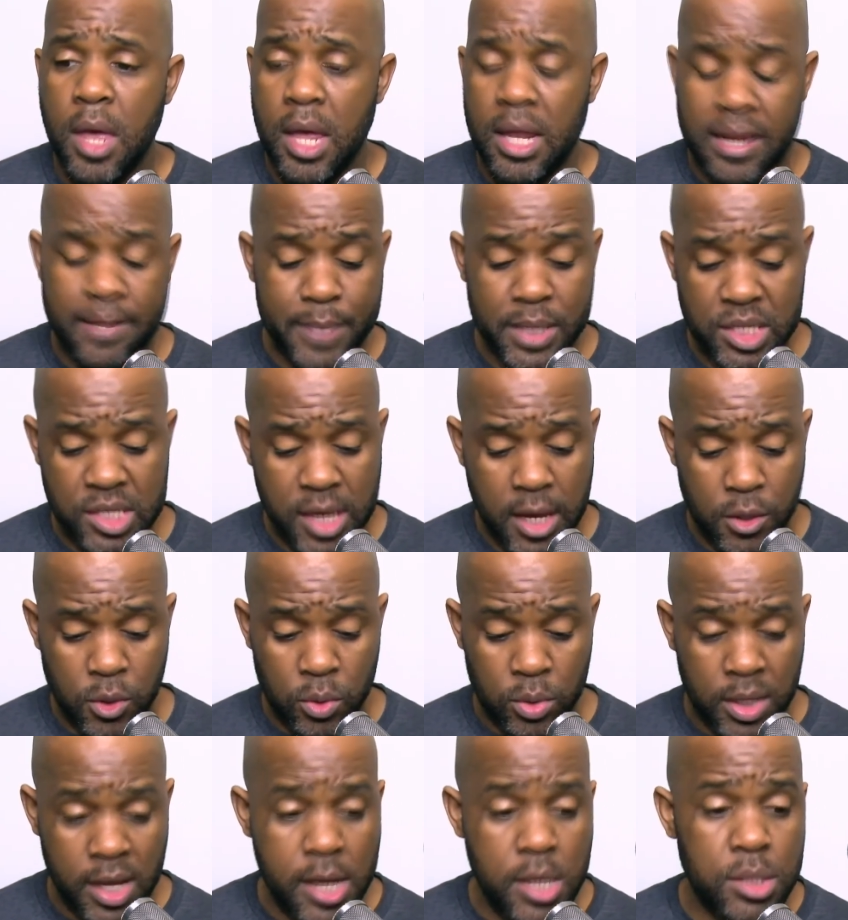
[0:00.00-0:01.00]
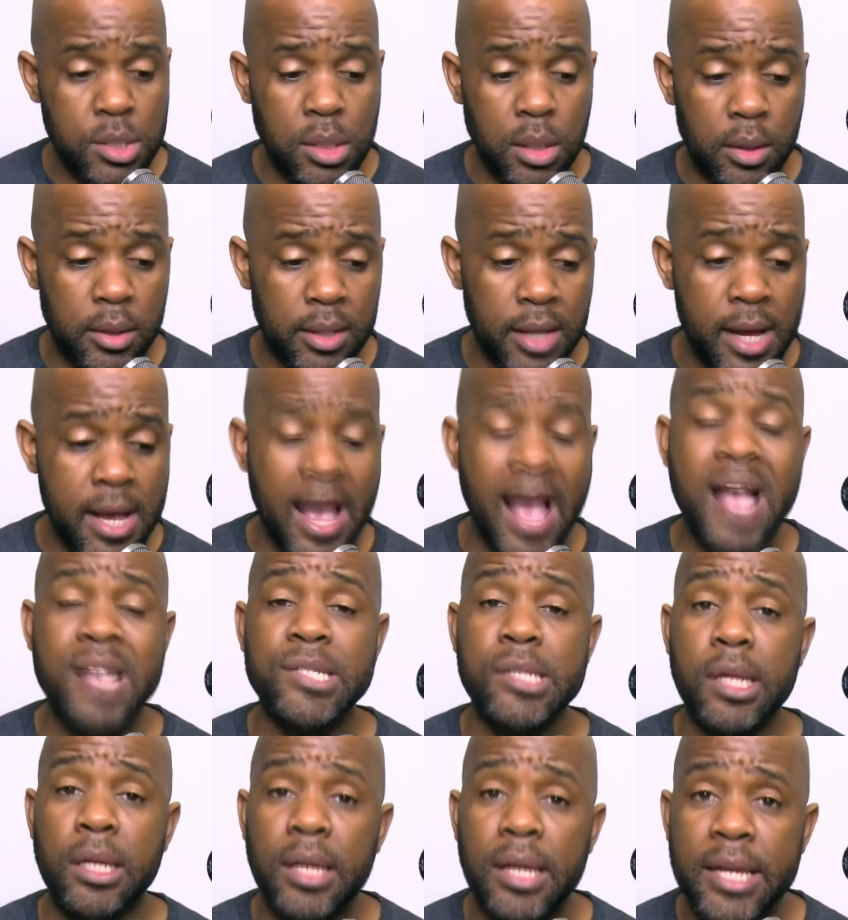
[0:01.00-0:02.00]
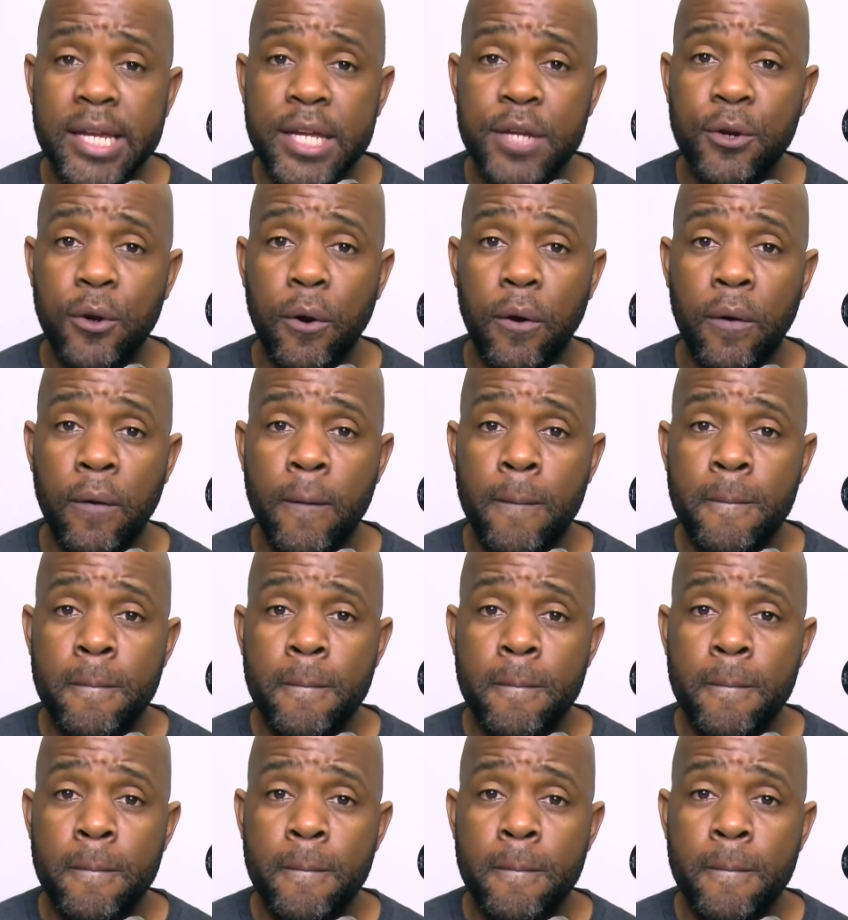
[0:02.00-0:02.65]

Let me tell you, there as a leader,